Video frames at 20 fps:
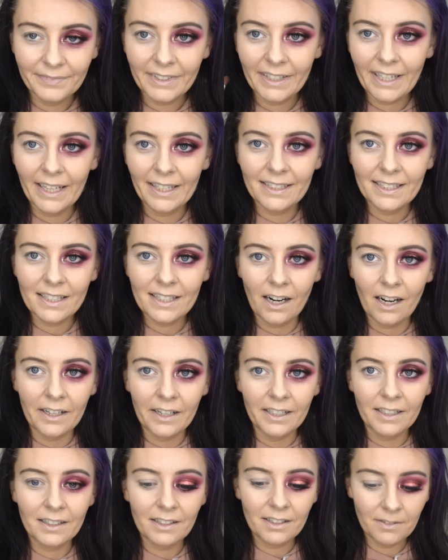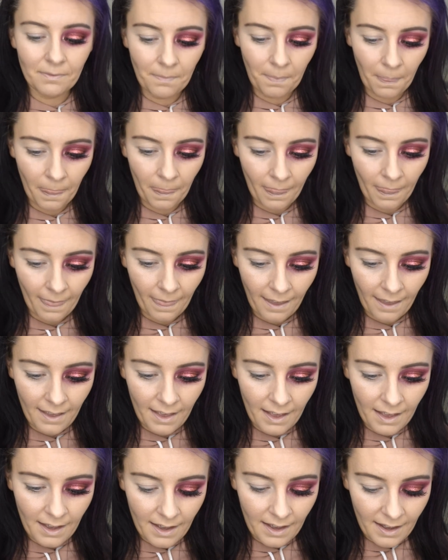Getting started,
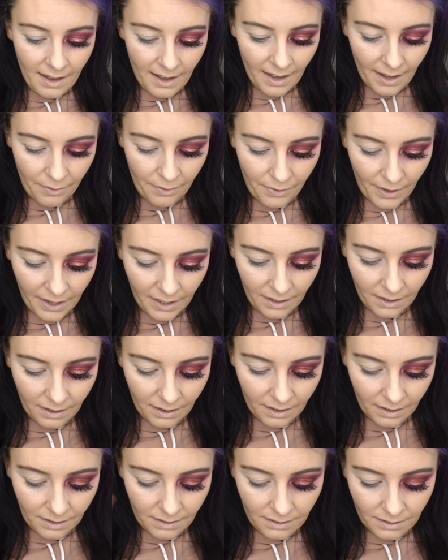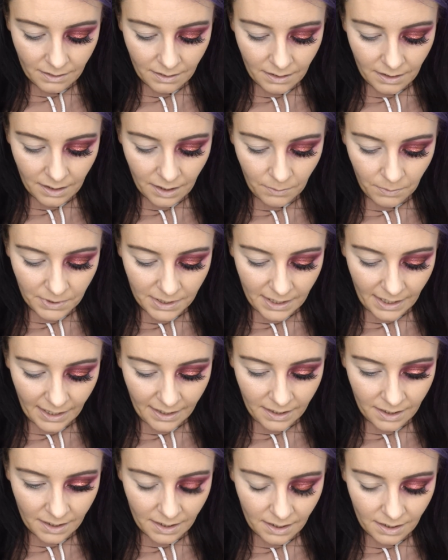I think it was
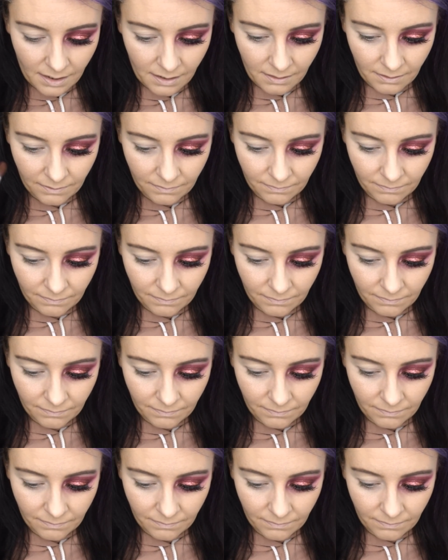this